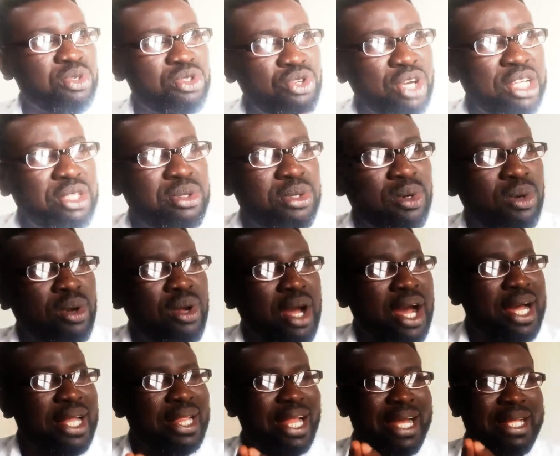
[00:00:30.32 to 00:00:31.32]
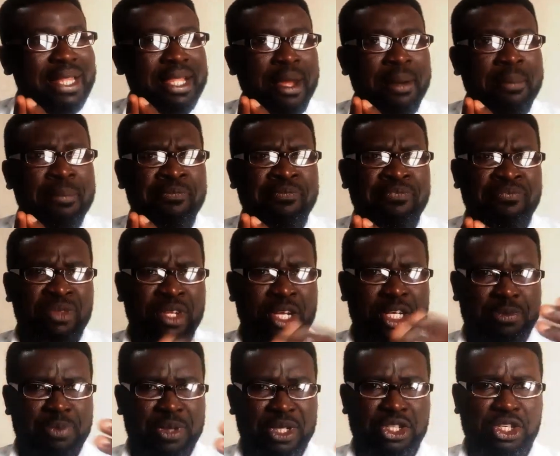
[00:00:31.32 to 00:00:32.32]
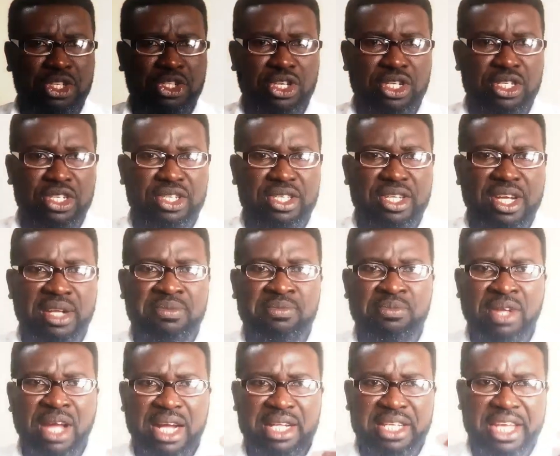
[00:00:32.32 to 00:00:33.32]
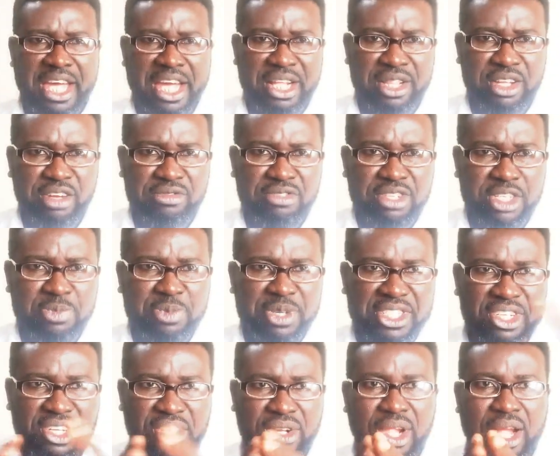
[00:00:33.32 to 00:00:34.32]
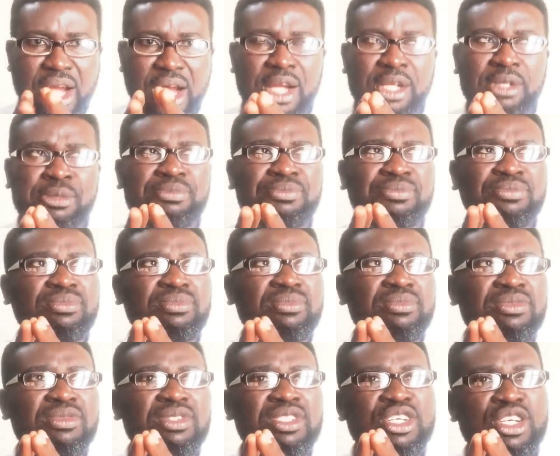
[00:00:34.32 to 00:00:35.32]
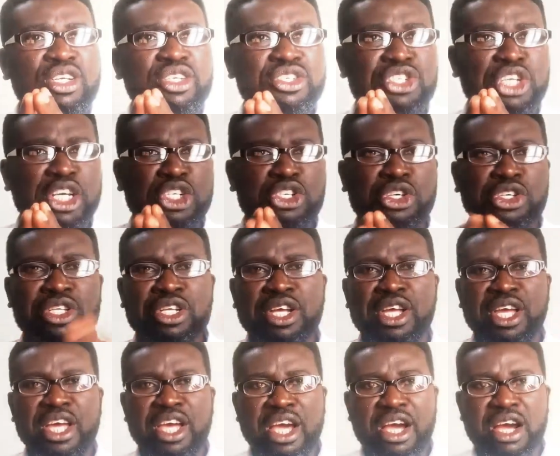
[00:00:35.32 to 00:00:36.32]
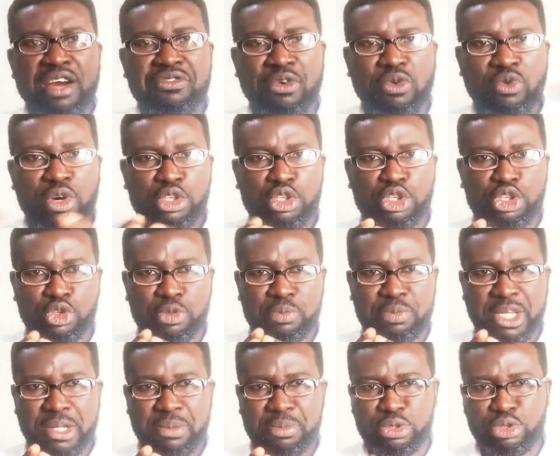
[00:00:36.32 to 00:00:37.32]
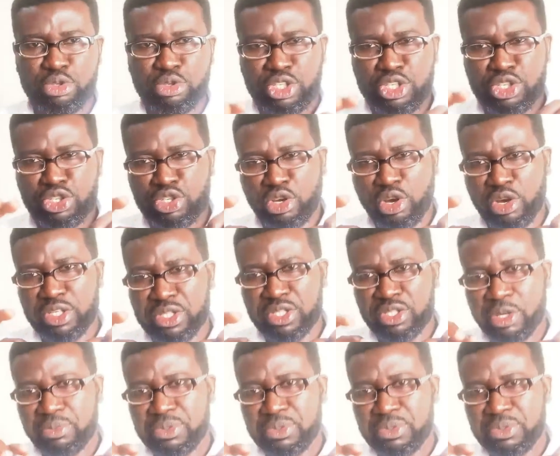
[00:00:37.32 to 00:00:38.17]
we try to highlight them. The expectation is that at the end of this particular session, everyone should be able to discuss the